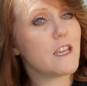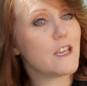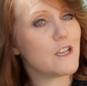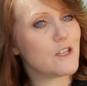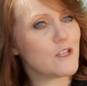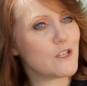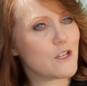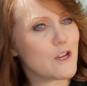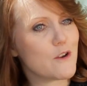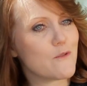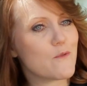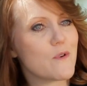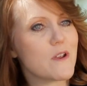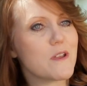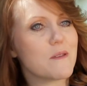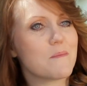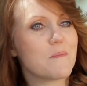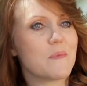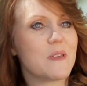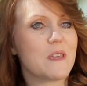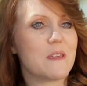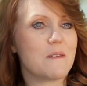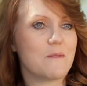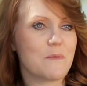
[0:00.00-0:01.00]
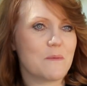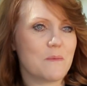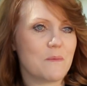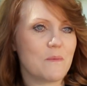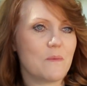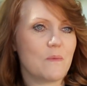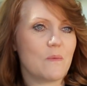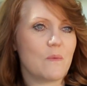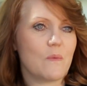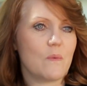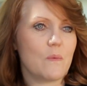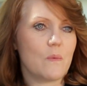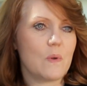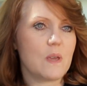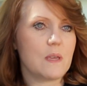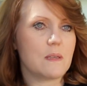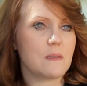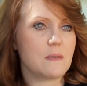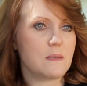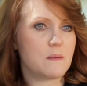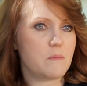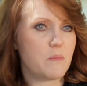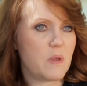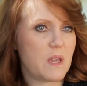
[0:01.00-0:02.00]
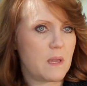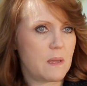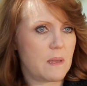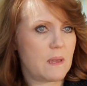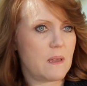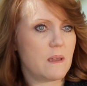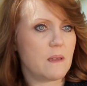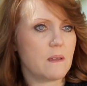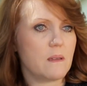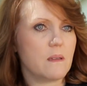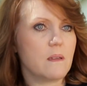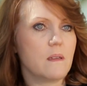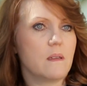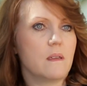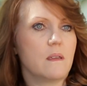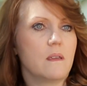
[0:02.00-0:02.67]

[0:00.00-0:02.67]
and Joe Rigby was speaking